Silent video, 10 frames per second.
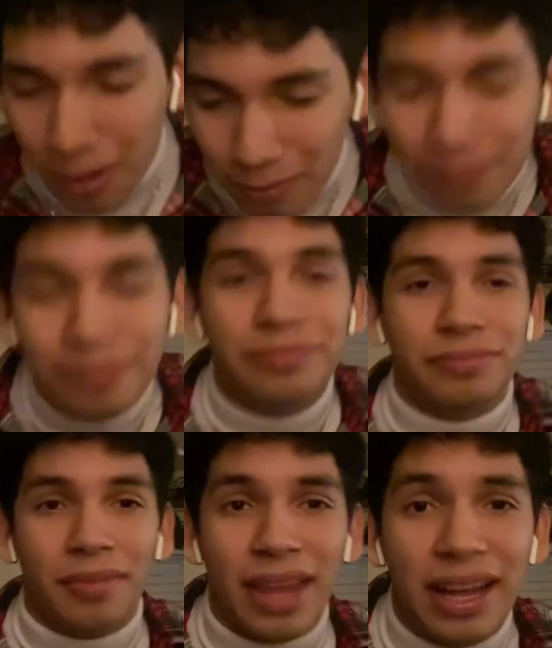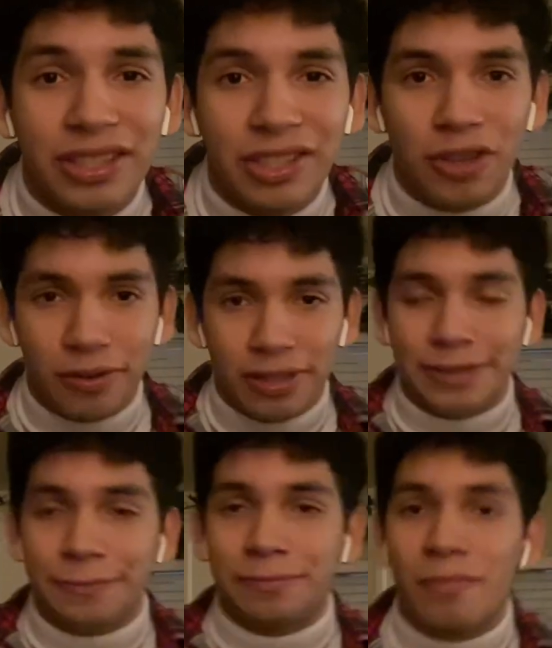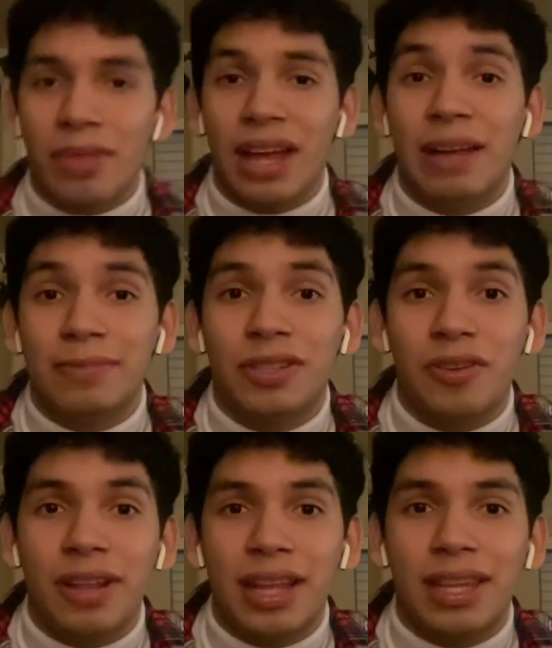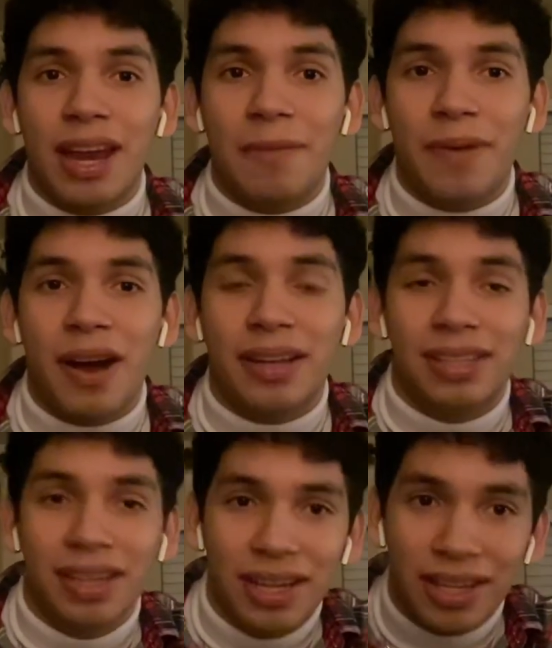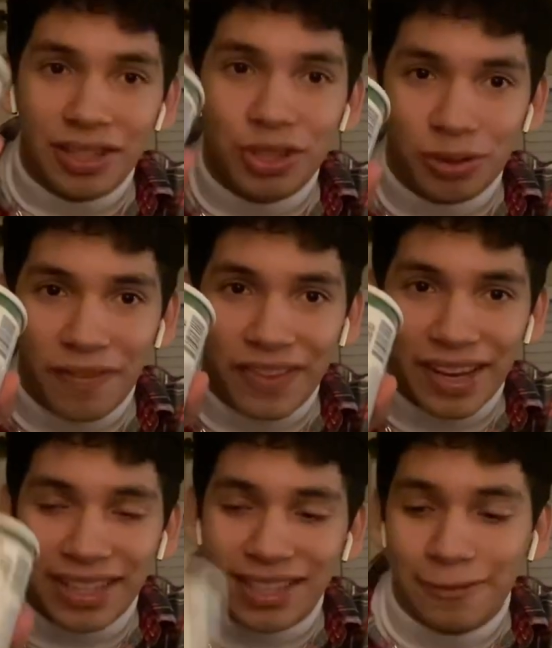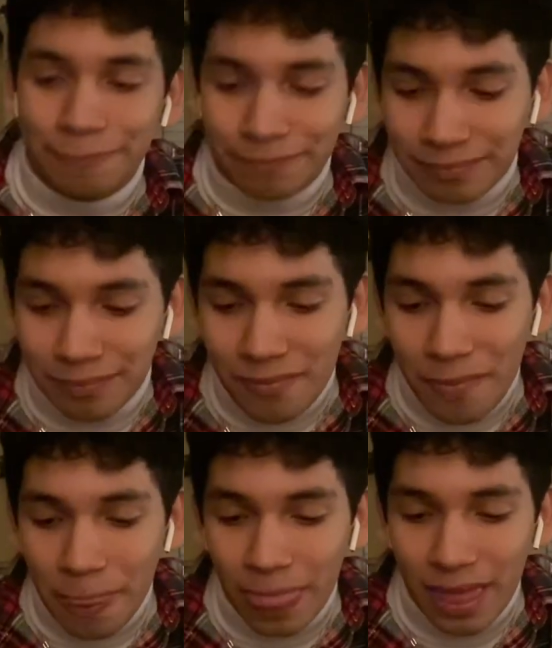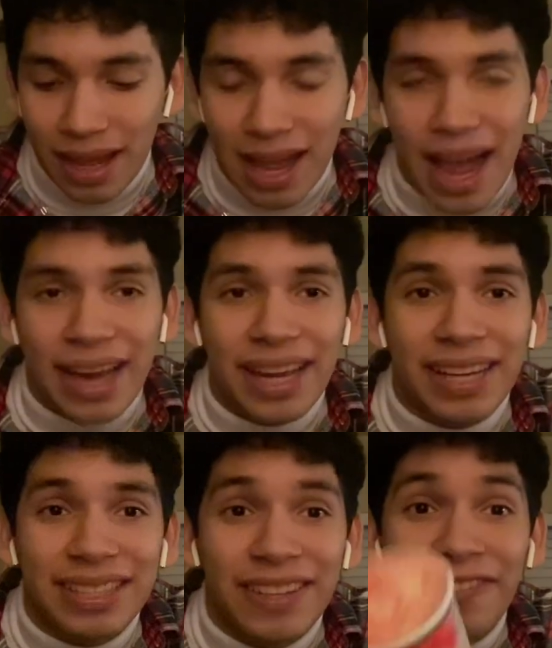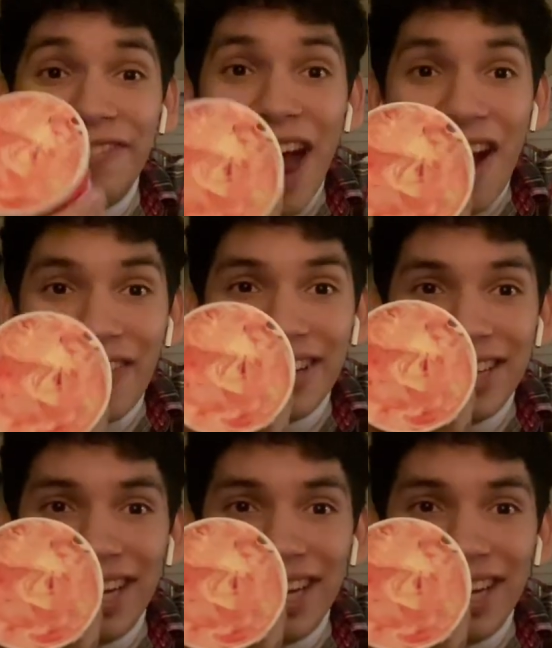Mmm, that's so good. I'm so glad that I bought two of these. I can not devour it.